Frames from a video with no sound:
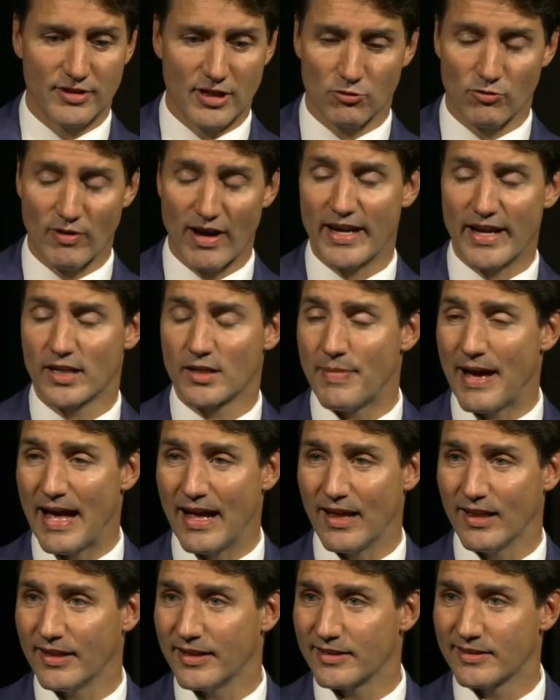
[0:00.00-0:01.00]
a ranked
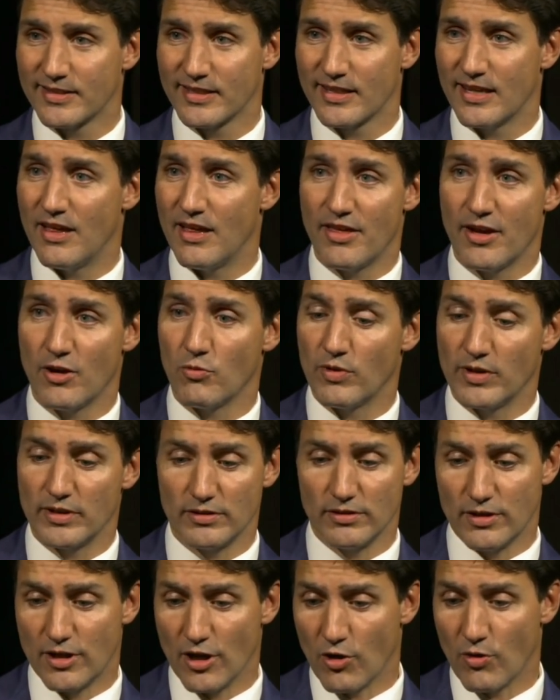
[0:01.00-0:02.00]
ballot that
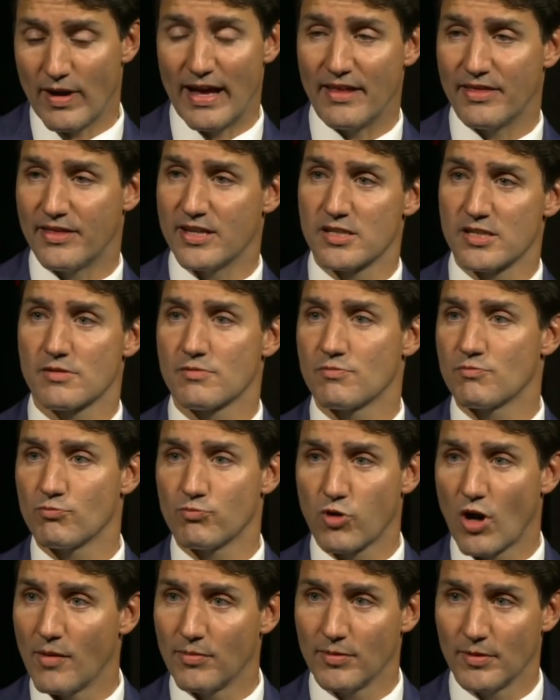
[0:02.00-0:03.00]
would go at this
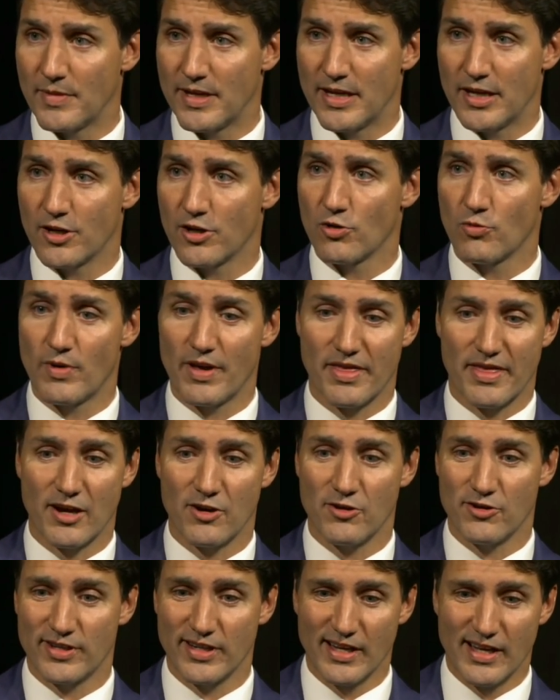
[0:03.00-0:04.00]
problem here
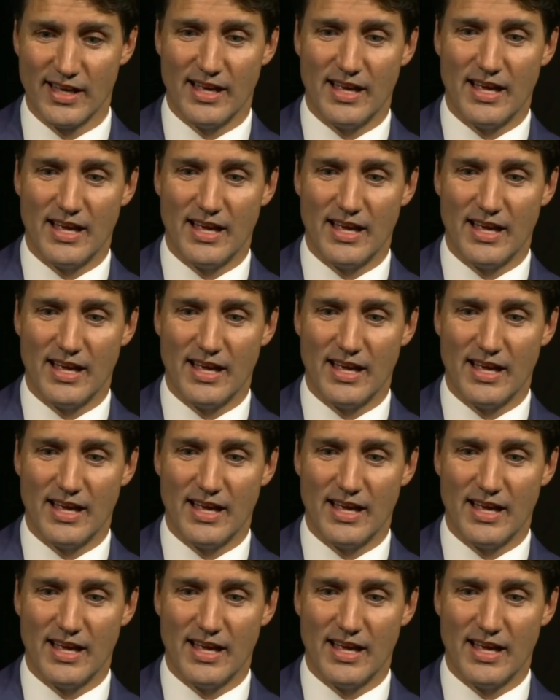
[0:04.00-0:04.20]
without